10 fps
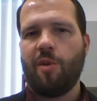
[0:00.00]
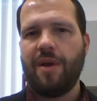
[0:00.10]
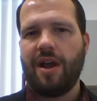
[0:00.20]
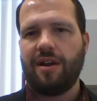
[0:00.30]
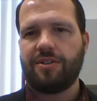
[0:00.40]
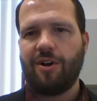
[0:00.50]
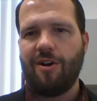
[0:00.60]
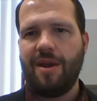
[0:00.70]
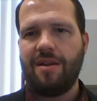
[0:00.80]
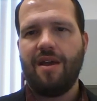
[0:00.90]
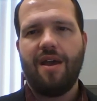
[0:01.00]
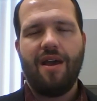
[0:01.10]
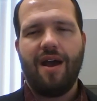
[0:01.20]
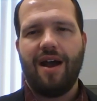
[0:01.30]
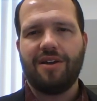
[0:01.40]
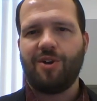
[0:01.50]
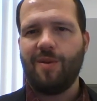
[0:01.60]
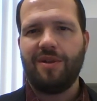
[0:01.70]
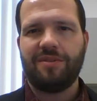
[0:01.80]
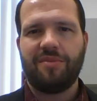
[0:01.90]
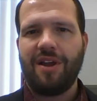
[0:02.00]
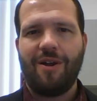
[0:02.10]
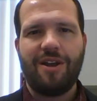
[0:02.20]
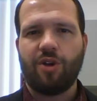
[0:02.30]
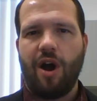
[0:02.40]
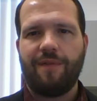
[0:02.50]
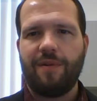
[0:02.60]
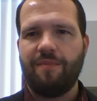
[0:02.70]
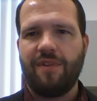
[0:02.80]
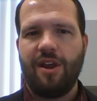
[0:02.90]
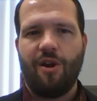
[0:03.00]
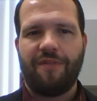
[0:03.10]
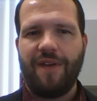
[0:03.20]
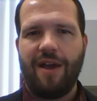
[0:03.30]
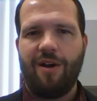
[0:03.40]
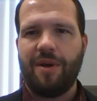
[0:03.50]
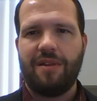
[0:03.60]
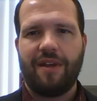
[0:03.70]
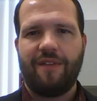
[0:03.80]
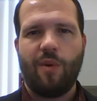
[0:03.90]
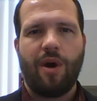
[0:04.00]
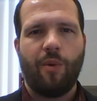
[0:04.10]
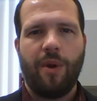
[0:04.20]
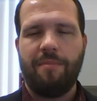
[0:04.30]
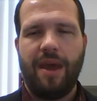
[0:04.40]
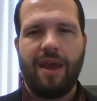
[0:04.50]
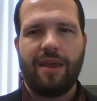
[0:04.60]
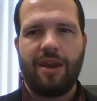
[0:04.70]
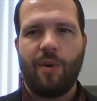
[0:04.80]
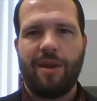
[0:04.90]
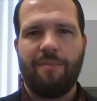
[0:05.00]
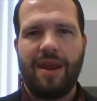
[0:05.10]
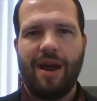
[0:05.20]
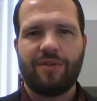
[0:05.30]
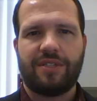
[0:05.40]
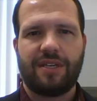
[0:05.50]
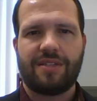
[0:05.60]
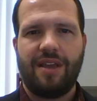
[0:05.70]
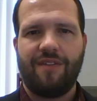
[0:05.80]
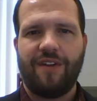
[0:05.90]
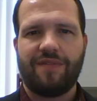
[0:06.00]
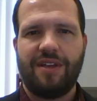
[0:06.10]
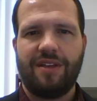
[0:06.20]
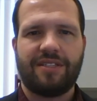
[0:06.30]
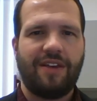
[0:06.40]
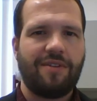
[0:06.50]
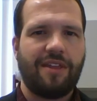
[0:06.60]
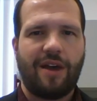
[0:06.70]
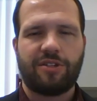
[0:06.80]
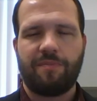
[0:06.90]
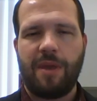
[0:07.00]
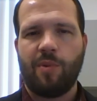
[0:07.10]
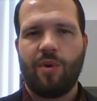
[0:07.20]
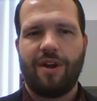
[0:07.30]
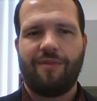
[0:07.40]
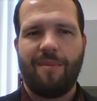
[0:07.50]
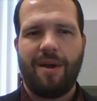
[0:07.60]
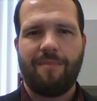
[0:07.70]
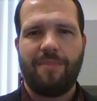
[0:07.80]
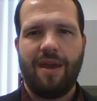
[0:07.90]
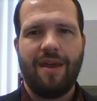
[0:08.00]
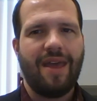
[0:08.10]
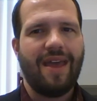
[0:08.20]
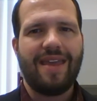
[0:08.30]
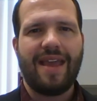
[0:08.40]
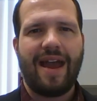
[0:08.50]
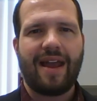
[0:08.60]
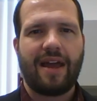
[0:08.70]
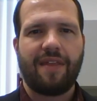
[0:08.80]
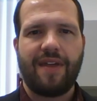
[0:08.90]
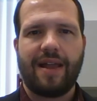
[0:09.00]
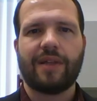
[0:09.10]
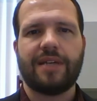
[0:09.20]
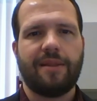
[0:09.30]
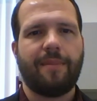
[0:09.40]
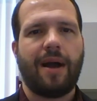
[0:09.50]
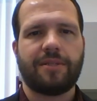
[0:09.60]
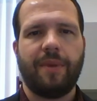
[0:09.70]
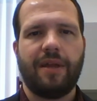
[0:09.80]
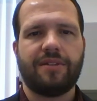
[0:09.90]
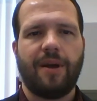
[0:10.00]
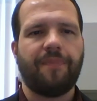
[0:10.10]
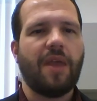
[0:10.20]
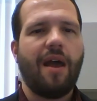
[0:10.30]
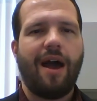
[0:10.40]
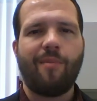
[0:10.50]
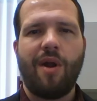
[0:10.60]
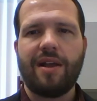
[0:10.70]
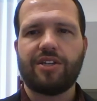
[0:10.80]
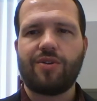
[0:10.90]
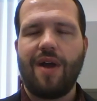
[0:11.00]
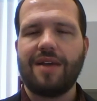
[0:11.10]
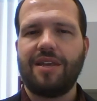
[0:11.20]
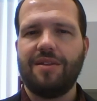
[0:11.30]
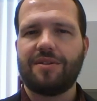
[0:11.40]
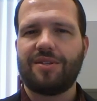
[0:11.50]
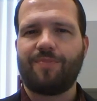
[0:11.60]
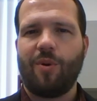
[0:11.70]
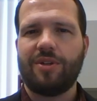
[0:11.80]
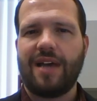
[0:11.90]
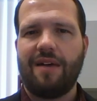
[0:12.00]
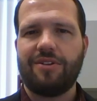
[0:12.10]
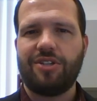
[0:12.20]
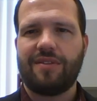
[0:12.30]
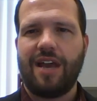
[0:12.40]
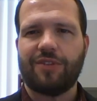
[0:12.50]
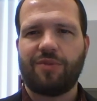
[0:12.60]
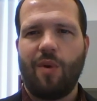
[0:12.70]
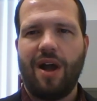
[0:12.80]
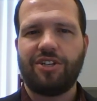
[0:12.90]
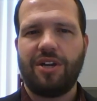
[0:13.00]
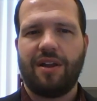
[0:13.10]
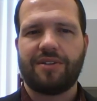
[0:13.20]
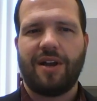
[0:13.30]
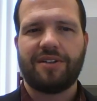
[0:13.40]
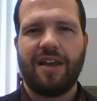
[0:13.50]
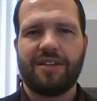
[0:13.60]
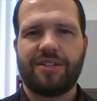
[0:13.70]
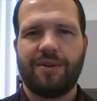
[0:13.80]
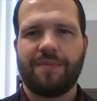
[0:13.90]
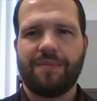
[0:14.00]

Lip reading: big on a tournament. Tournament theories often, fail, but like if you want to win big and you want to beat out 60, 50, 70,000 people, whatever it might be, you got to kind of think outside the box a bit. So I'm Ryan Kostrowski. This is Sportsology. Thanks for watching, and I'll talk to you guys soon.